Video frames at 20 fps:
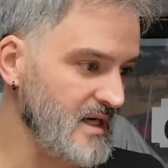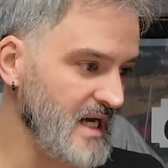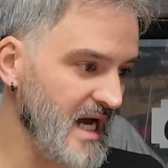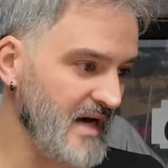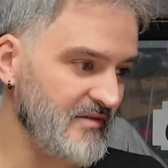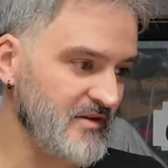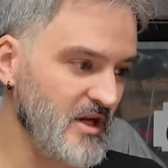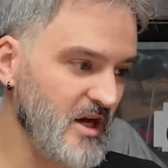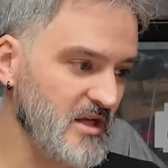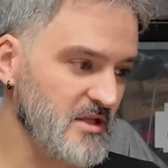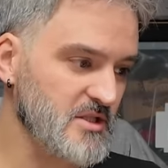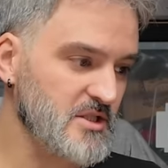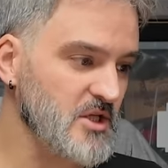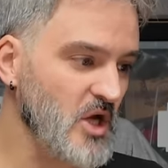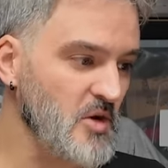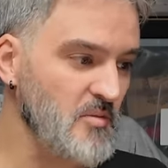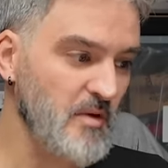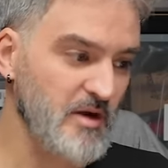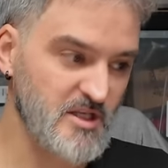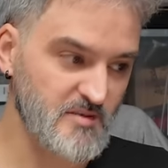Have learned
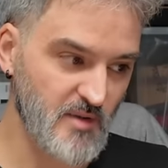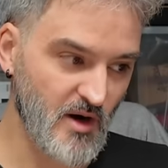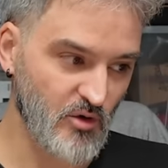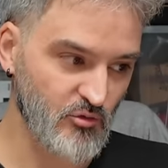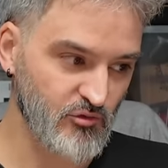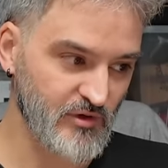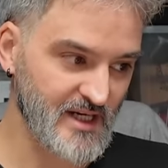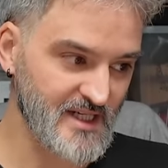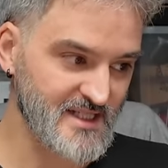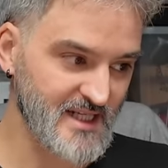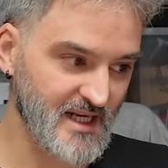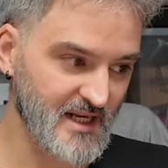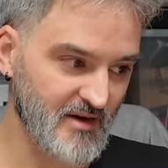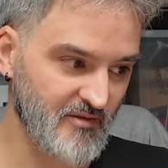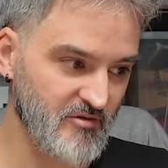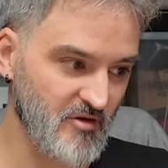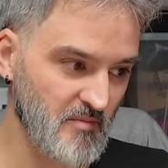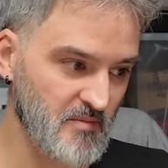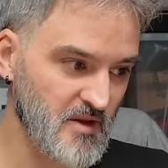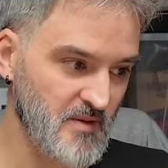so much about reselling
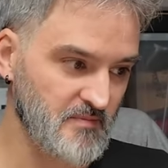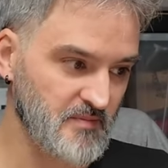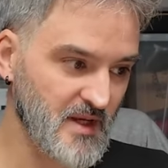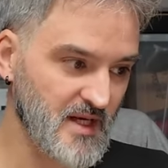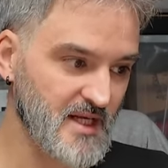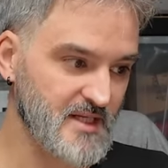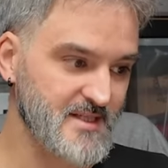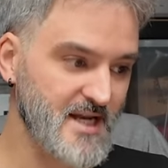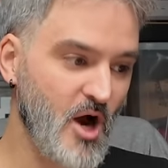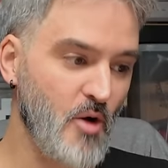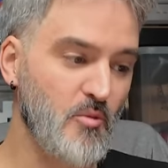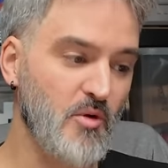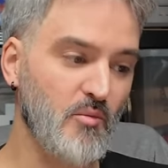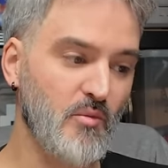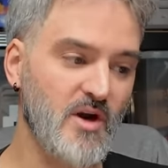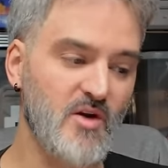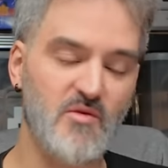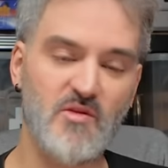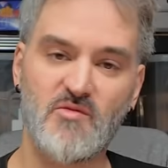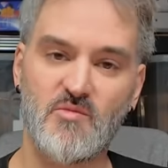from them, and it's helping
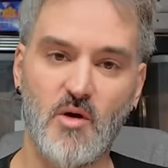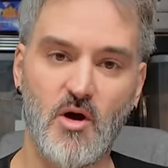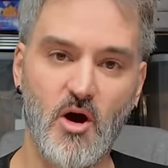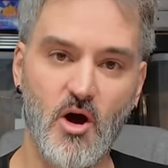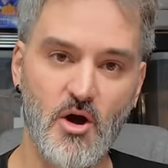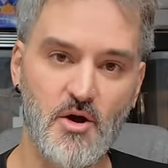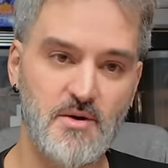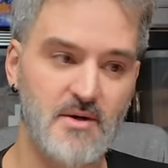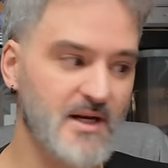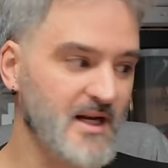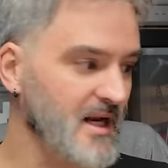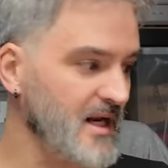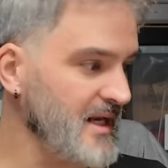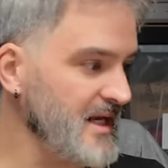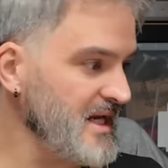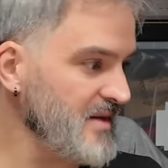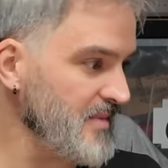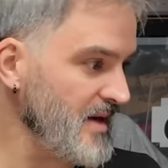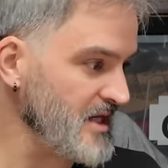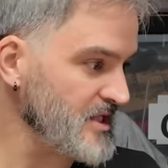me with my own little
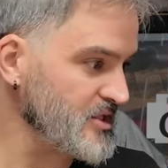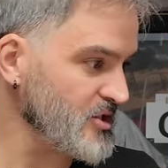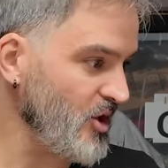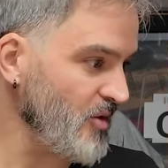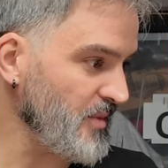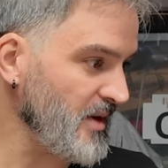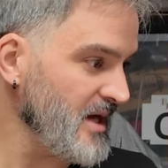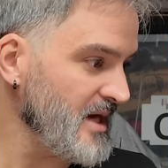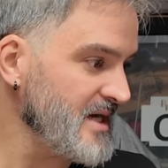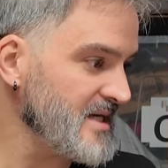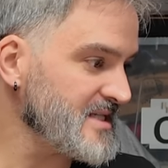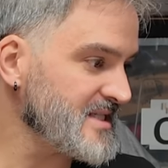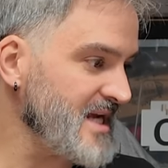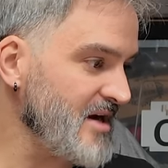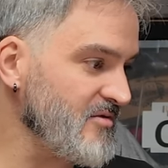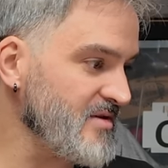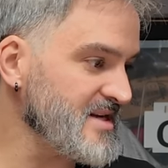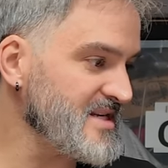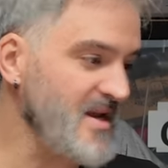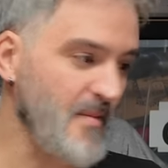eBay shop,
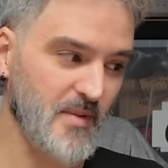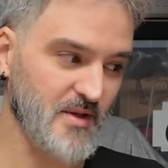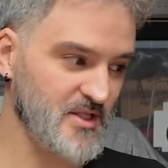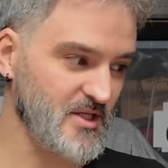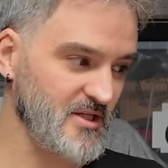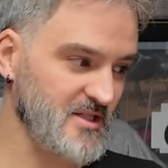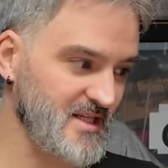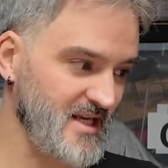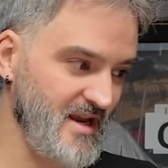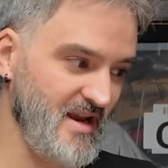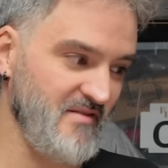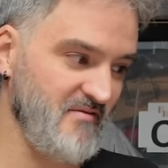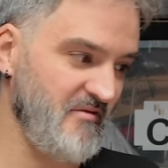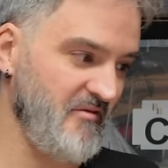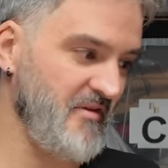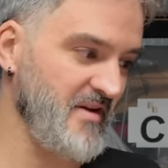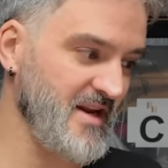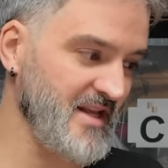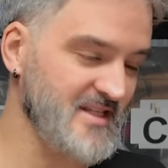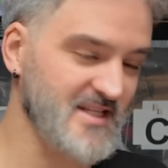Serendipitous
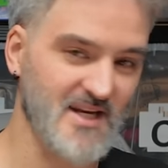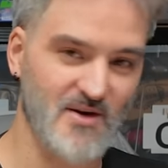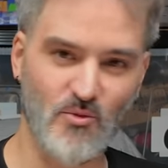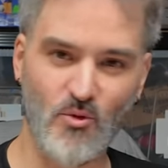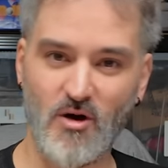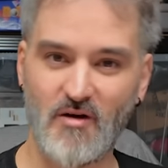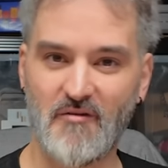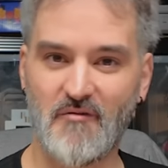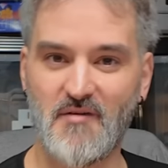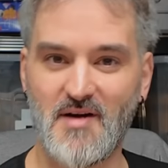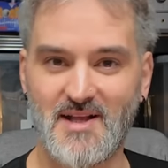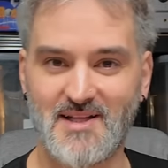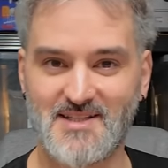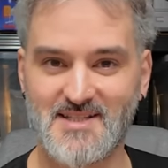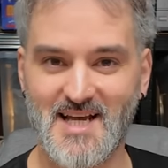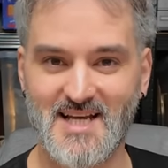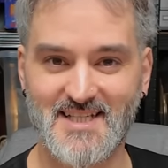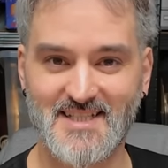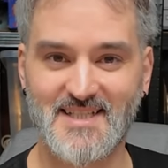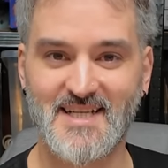Infinity." What a
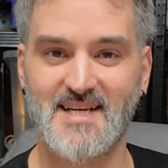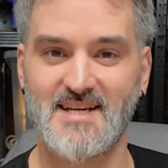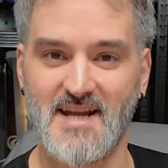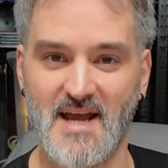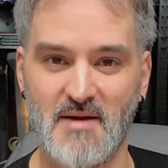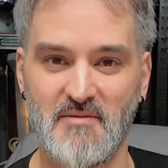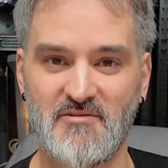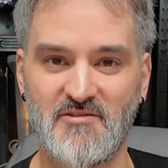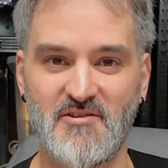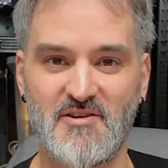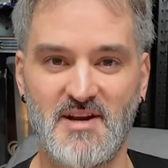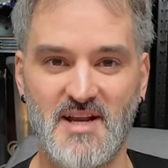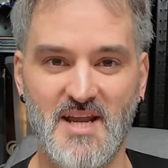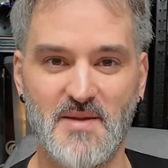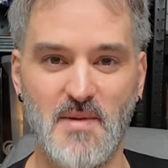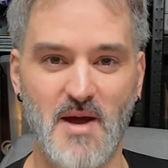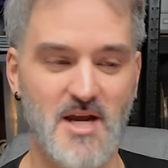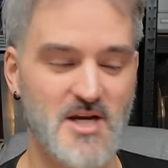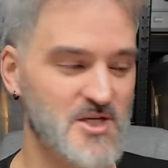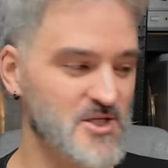fantastic name for an
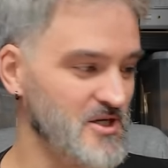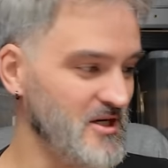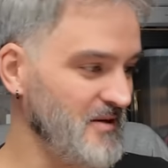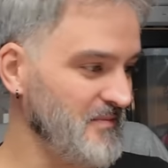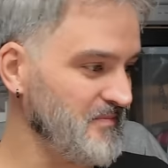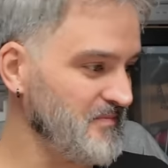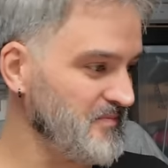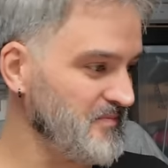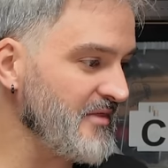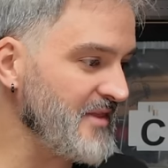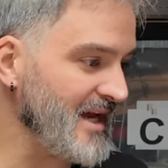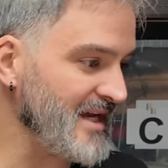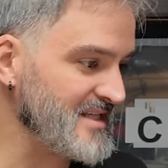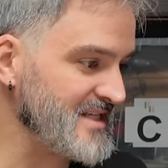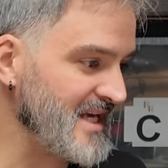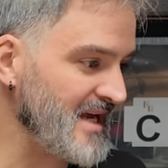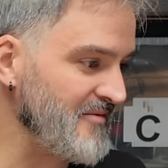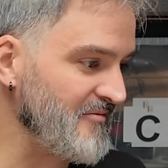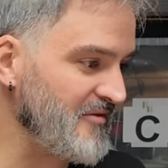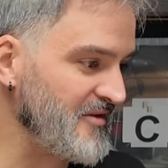eBay shop. "Thanks
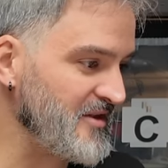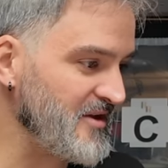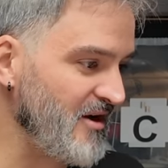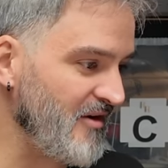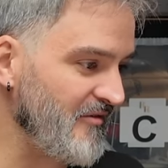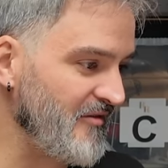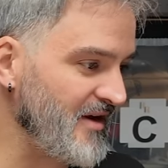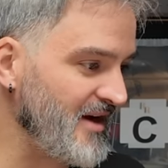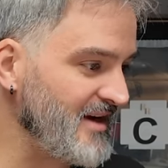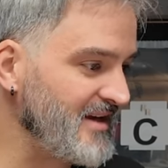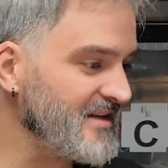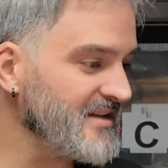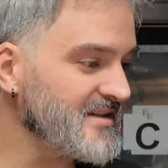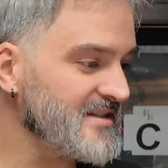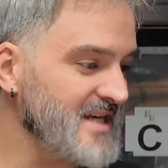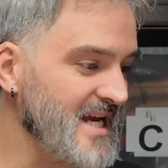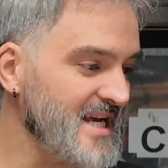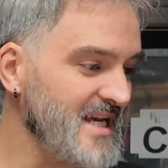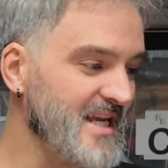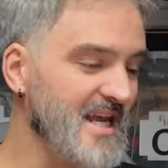again for the offer.
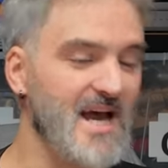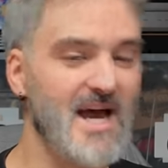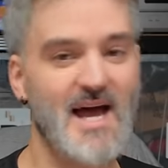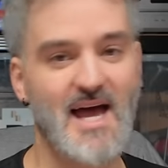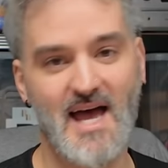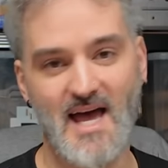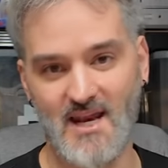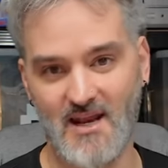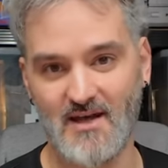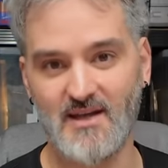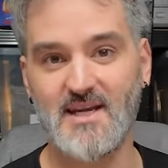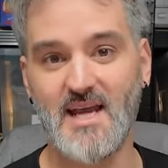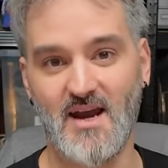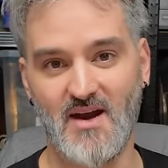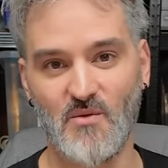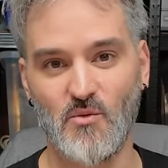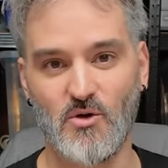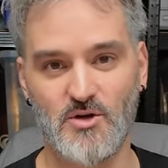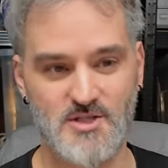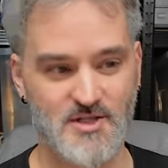Take care, Ella." Yeah,
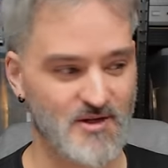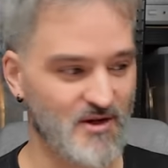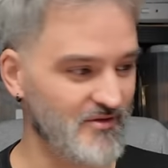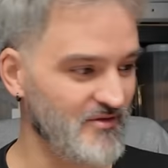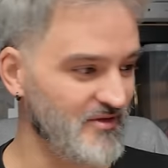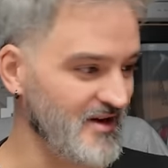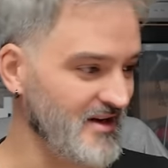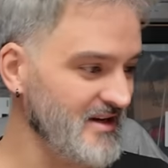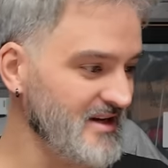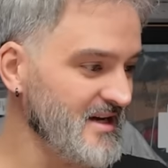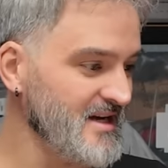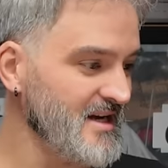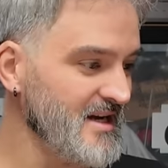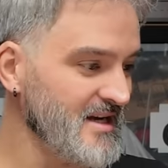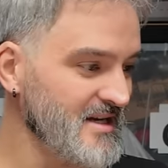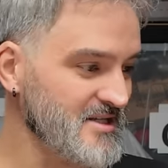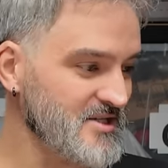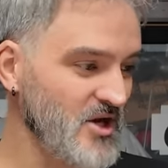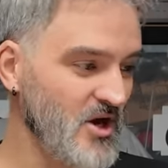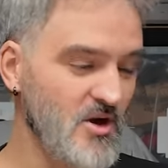it was an offer.
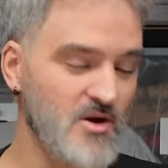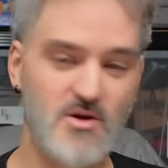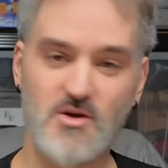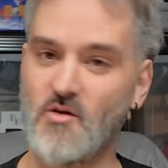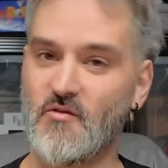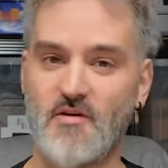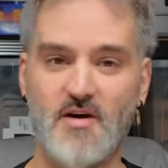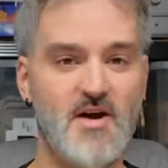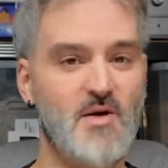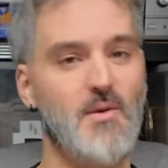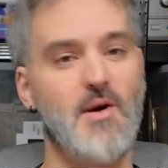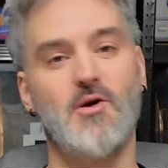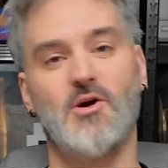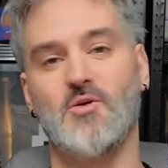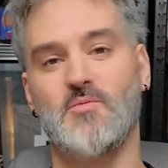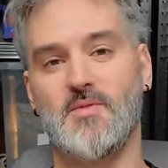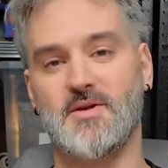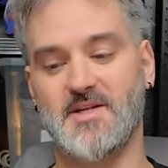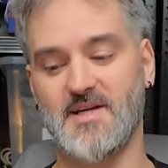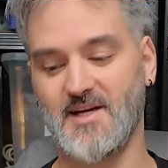So you're very
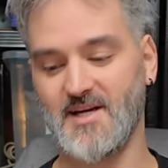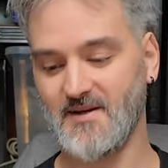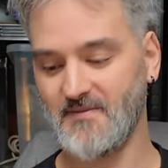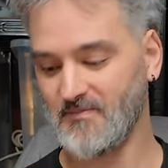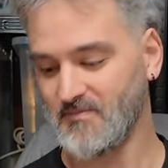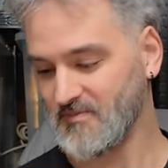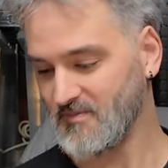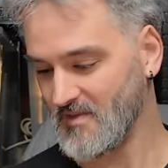welcome, my dear.